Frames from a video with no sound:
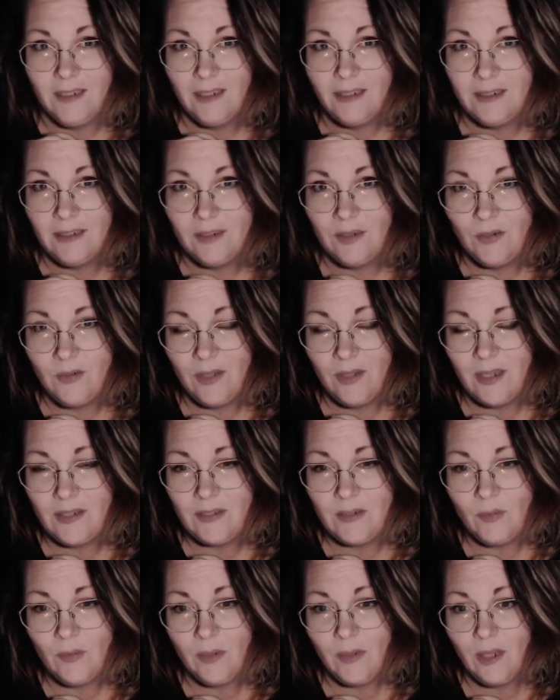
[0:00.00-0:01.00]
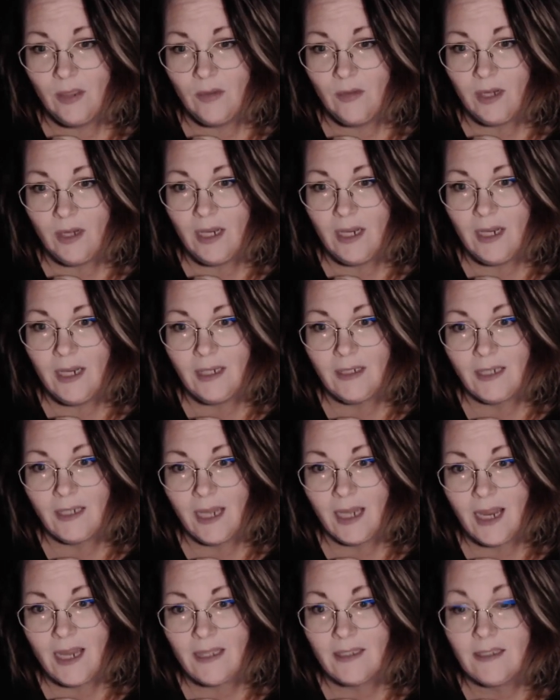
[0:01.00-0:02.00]
2023,
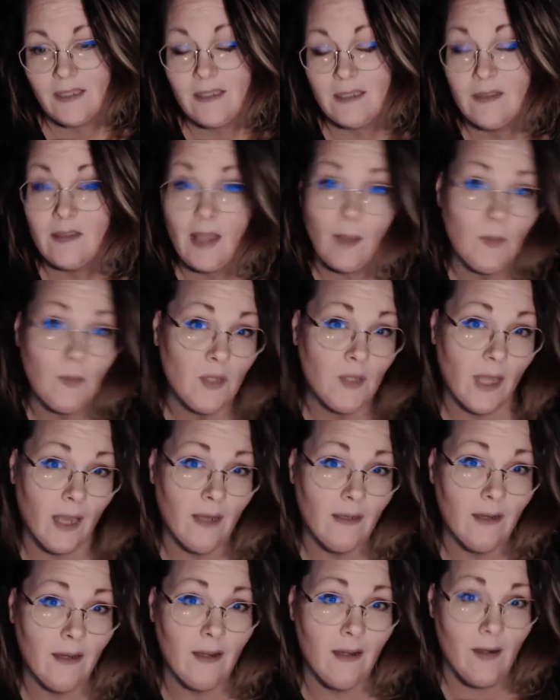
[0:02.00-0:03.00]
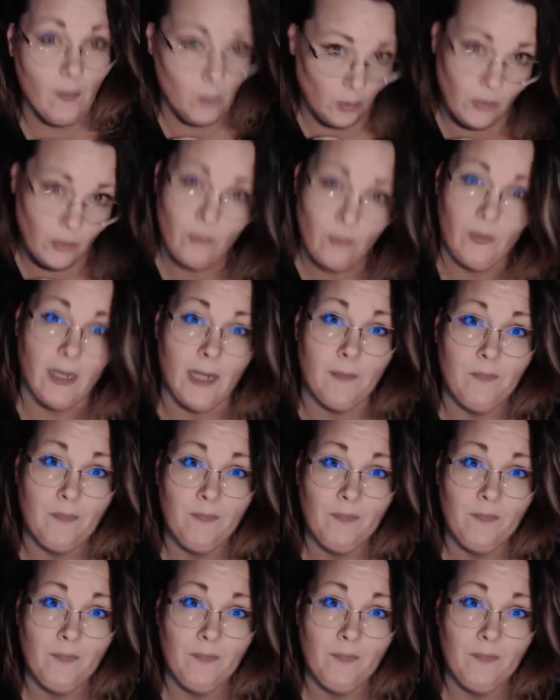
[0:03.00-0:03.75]
and this is Zap Chat number 3.